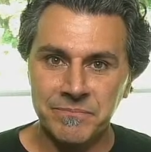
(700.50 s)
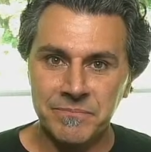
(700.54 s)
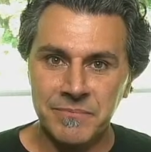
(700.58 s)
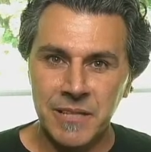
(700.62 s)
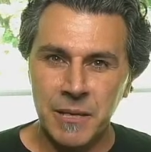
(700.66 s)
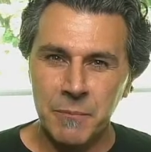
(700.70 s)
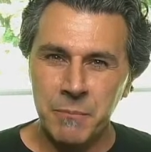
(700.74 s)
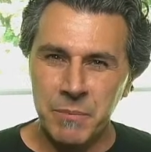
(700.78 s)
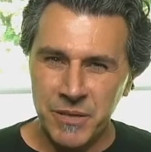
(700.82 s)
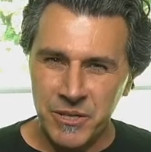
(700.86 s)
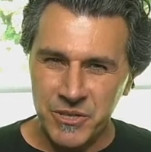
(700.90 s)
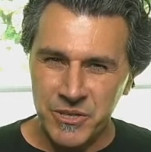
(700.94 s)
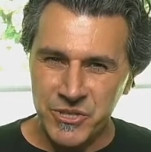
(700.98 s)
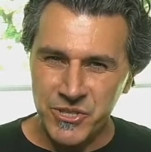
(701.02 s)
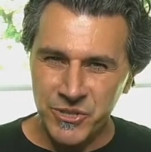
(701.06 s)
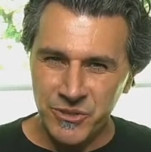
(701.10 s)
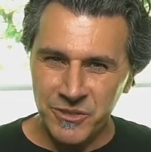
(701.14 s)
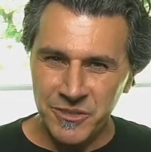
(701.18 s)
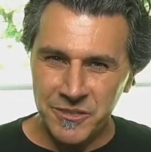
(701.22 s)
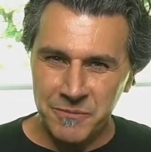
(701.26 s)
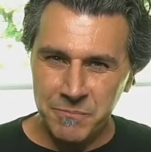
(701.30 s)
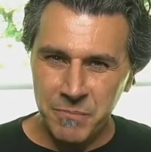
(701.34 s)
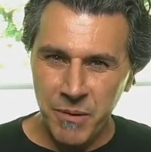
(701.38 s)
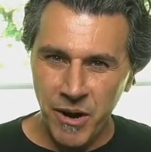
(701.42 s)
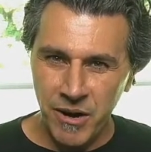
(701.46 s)
But a
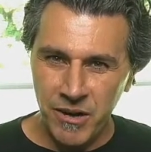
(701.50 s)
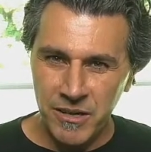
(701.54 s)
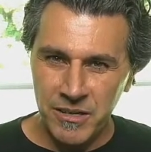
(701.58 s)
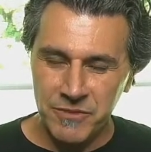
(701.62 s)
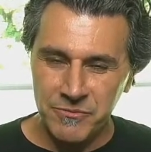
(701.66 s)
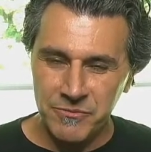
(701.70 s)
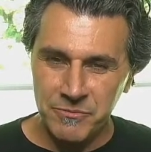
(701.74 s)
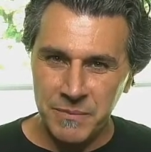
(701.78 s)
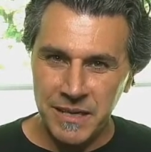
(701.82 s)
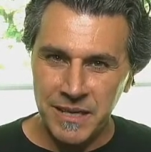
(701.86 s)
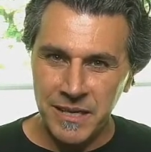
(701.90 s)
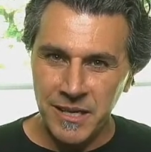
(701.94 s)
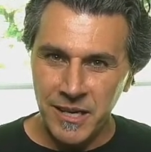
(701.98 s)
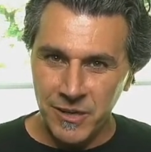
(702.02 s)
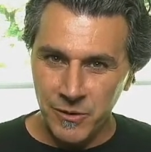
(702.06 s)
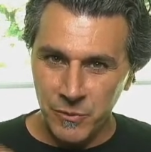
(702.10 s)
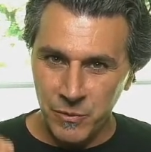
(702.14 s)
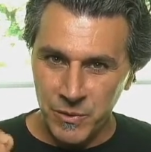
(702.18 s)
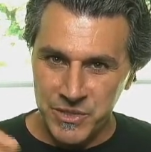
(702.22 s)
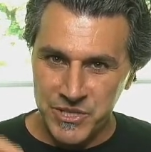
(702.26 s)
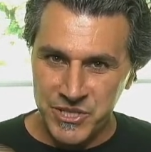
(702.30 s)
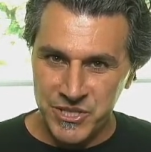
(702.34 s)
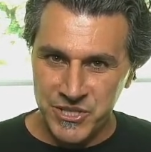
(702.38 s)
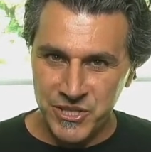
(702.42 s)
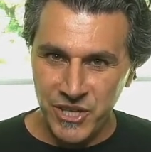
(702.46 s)
certain part of me
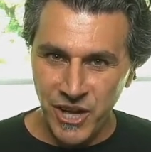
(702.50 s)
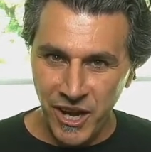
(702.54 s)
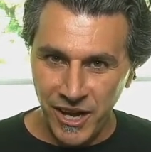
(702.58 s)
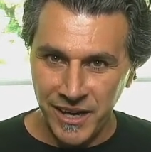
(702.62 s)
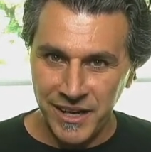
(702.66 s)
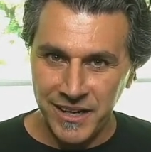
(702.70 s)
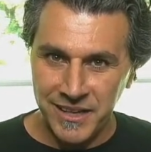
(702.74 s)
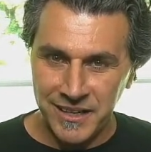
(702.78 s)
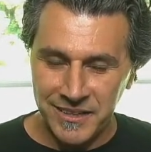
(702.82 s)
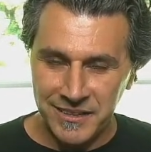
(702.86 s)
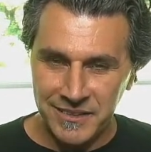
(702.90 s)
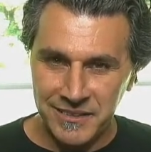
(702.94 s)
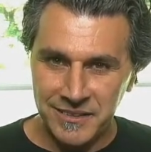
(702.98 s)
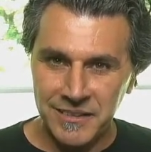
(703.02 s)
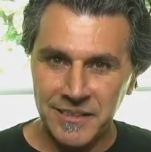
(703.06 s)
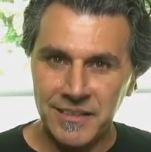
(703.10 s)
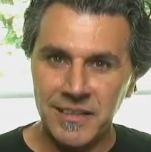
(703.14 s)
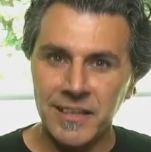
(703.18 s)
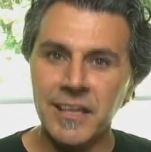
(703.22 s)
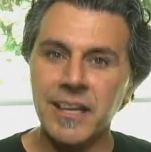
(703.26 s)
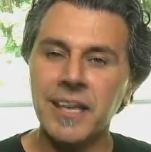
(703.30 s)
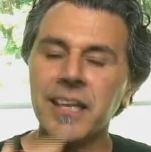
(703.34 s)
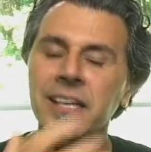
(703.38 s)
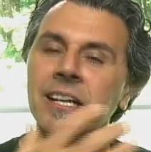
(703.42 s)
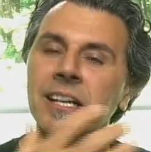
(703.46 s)
was stuck
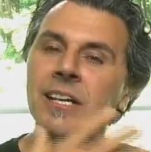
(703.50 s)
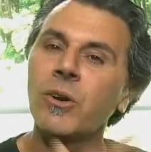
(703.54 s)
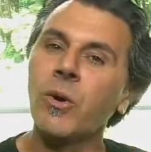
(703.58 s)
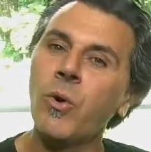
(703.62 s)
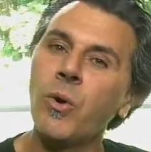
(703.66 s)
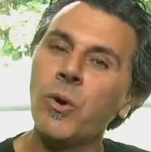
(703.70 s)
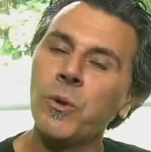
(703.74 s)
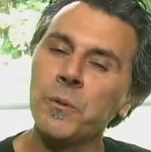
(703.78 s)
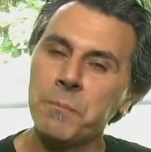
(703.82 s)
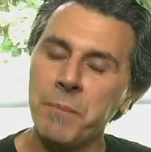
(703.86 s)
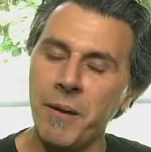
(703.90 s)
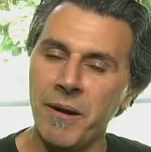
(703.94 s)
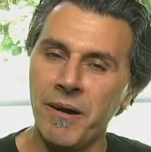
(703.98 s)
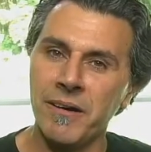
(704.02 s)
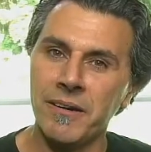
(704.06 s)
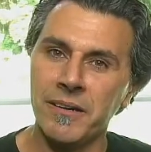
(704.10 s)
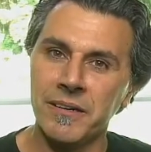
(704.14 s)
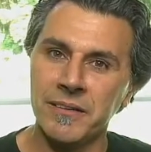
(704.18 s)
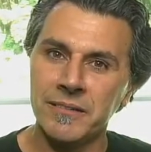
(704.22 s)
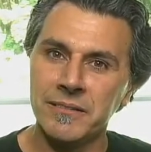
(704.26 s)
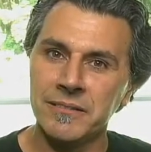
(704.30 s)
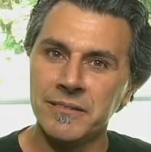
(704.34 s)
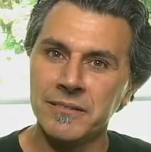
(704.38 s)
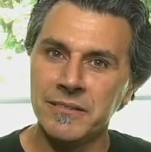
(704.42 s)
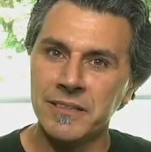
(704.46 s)
in an old part.
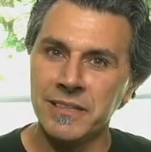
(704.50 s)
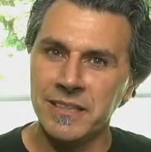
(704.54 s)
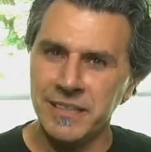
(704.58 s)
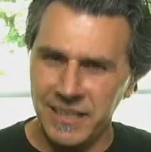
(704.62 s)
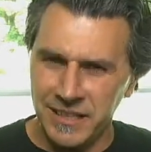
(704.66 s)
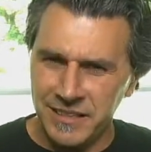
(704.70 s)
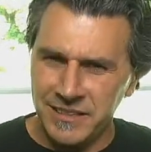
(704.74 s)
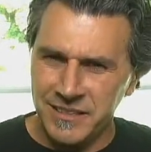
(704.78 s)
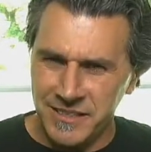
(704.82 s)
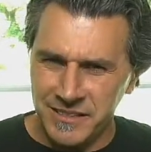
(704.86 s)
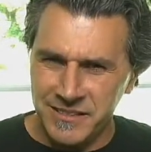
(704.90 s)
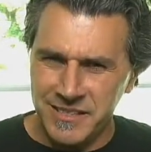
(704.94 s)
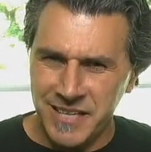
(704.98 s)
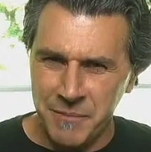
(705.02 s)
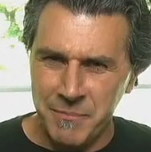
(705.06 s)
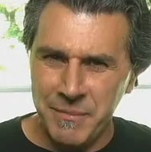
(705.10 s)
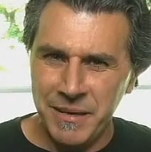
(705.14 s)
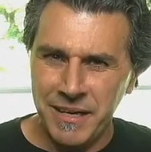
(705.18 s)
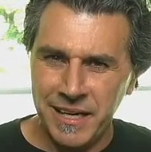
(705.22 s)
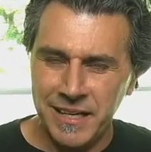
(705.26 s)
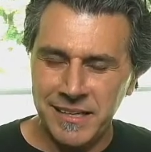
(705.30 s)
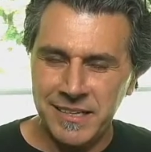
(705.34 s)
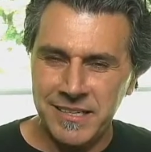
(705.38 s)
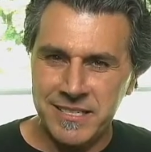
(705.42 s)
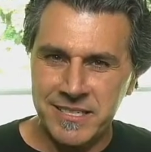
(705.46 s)
Does that
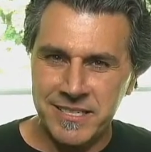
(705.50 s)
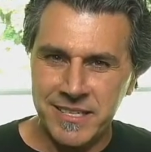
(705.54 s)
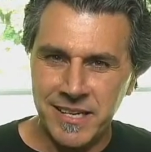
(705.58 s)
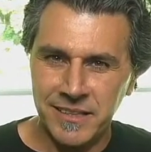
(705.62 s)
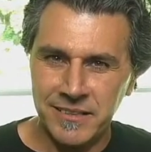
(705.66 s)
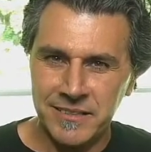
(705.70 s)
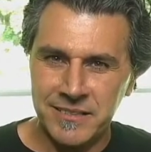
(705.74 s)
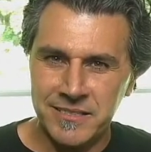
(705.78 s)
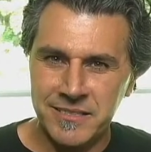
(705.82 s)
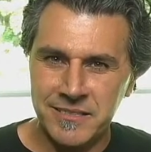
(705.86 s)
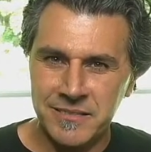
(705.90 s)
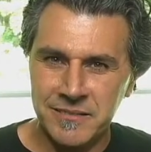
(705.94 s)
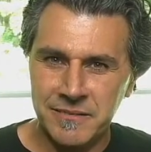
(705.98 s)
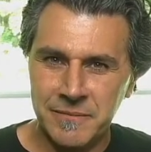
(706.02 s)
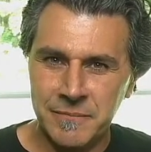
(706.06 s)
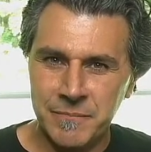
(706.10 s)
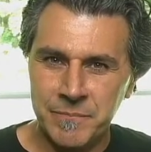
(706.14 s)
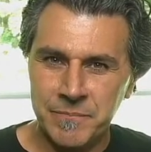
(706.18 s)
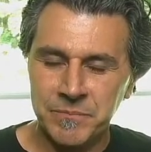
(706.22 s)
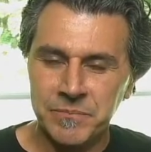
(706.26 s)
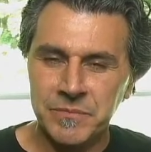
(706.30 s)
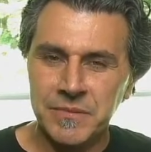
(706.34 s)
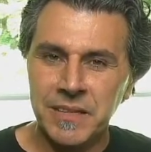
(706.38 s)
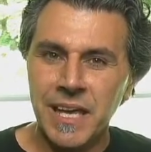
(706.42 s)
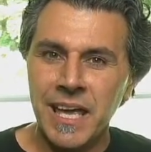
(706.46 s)
make any sense?
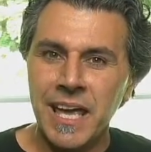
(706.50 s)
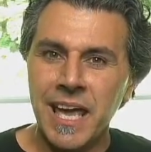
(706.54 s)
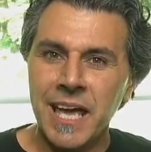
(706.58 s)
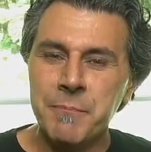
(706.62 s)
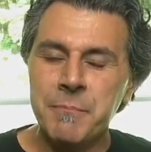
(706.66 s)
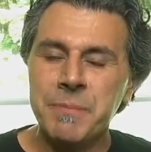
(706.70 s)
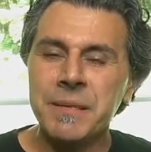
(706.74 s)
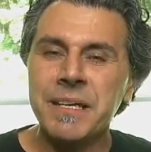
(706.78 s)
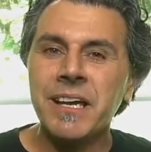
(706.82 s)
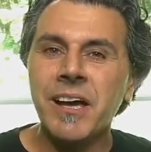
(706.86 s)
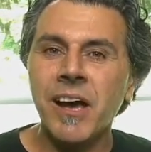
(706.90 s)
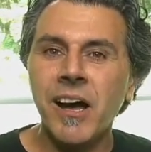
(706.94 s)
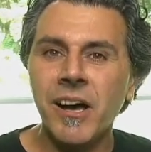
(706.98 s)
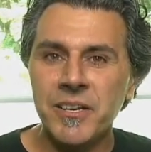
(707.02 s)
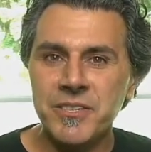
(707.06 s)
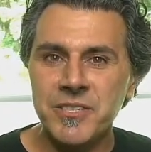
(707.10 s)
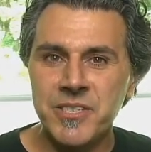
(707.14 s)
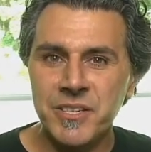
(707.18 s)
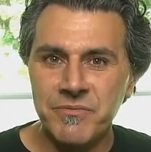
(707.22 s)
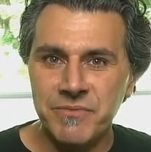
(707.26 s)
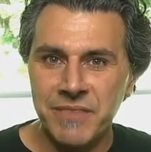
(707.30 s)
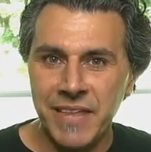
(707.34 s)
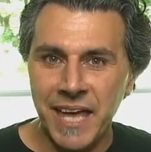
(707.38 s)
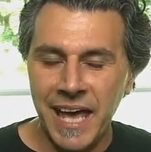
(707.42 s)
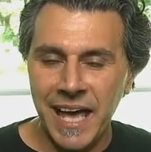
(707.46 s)
And because
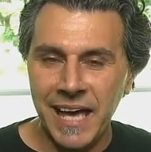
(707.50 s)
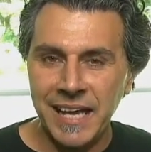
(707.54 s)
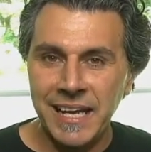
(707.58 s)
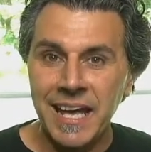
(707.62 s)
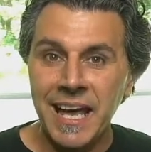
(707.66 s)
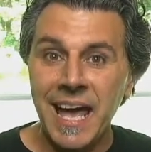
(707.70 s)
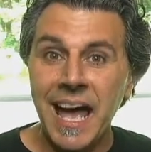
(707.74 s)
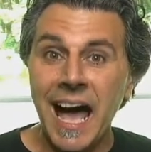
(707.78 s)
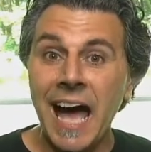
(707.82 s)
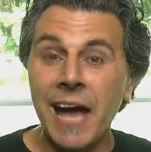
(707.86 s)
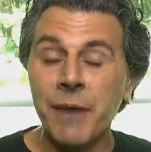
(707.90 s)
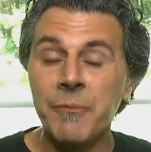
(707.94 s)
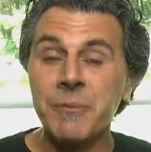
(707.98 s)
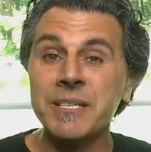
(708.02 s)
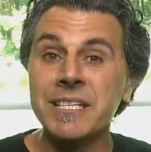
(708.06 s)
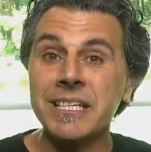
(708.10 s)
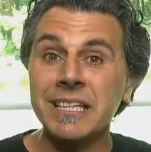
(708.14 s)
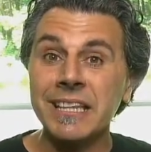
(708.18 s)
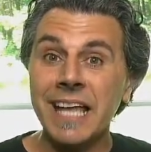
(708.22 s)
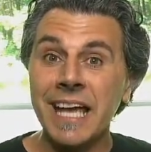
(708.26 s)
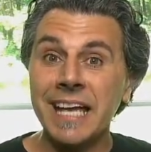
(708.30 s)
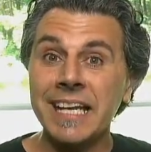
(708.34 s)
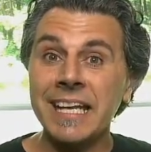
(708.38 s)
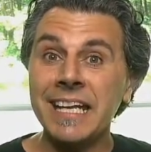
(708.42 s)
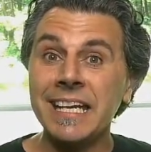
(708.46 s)
of that, I was
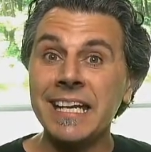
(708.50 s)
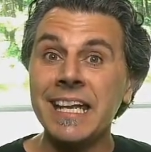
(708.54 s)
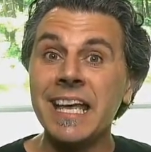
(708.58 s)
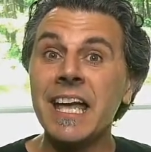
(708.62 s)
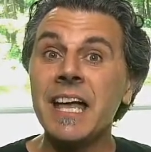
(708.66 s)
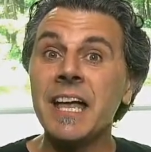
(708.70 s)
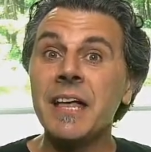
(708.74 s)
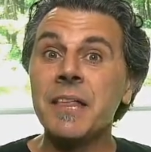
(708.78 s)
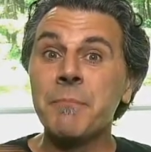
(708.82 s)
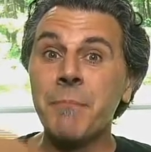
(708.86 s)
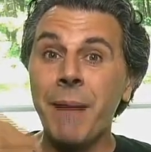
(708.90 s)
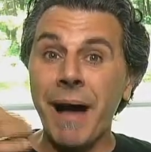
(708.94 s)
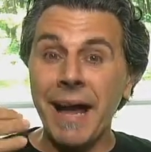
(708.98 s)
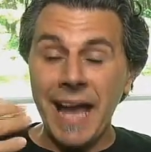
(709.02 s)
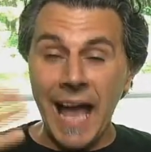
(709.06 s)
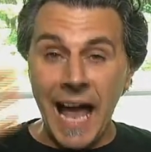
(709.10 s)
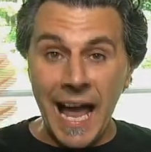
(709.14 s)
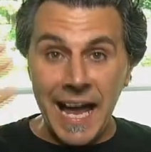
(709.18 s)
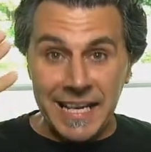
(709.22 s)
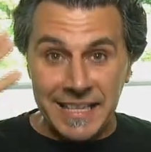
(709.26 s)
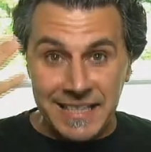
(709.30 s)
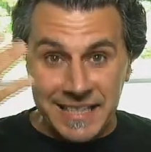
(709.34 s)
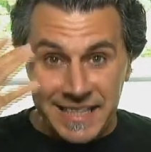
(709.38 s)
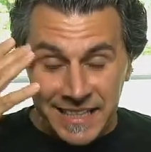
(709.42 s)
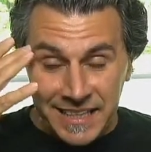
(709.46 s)
letting my
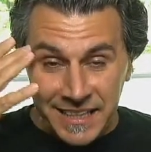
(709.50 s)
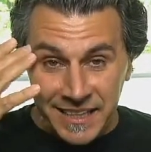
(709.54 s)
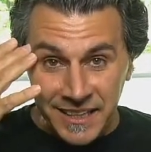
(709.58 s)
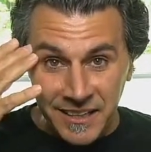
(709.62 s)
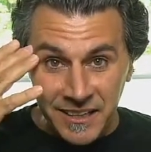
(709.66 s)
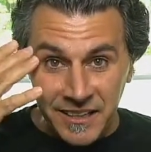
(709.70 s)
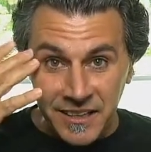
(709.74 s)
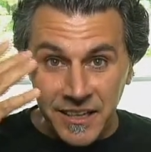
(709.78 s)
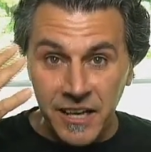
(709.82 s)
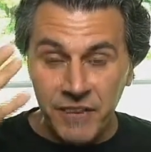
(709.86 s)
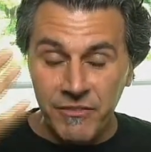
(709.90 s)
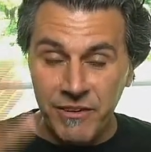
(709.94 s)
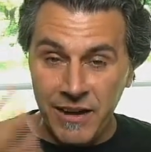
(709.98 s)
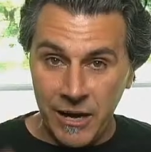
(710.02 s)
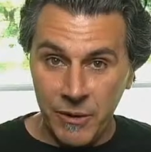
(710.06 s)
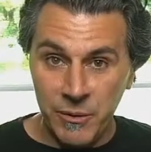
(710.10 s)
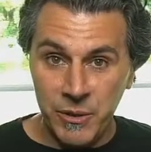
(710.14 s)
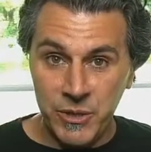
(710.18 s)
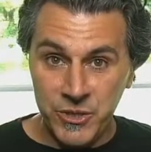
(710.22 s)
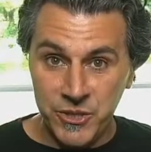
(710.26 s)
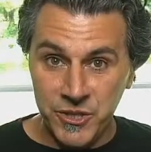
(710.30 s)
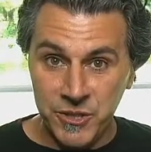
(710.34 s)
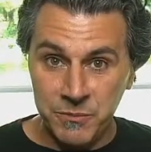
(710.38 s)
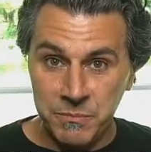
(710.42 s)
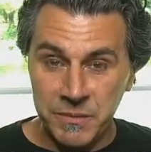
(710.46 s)
idea of how it
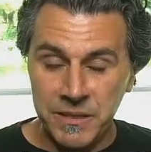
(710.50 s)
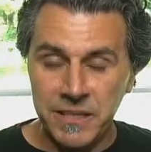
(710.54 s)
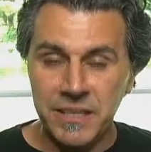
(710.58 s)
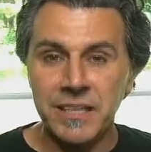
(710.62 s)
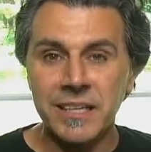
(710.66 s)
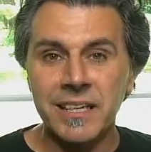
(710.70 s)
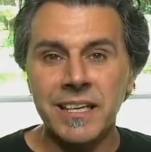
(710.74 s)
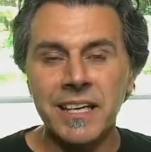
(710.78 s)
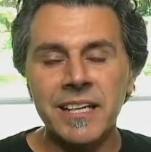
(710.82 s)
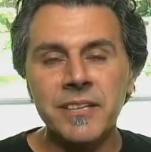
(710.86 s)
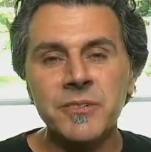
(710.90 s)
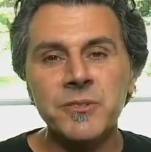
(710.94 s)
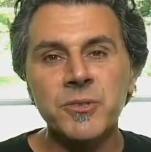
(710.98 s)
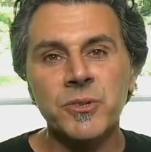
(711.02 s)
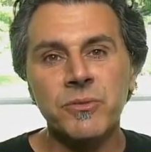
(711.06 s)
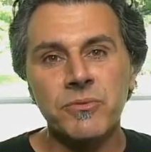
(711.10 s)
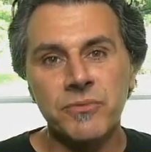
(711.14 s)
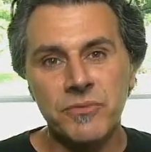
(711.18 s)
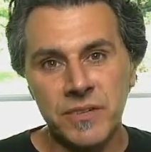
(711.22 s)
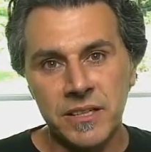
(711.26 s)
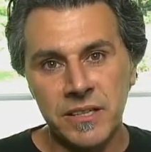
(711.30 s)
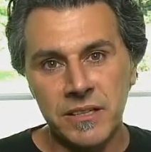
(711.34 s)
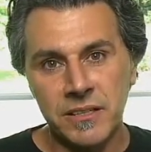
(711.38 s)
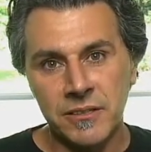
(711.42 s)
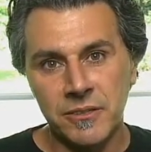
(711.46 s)
should be
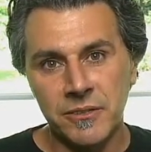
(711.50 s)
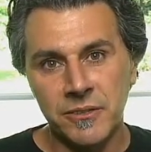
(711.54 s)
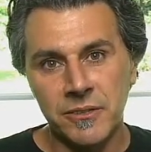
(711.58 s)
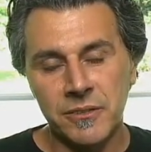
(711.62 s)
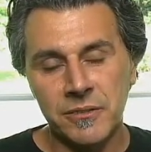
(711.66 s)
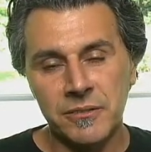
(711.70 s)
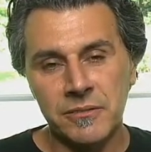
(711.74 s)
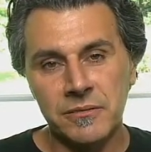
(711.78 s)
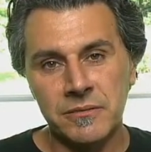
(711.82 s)
interfere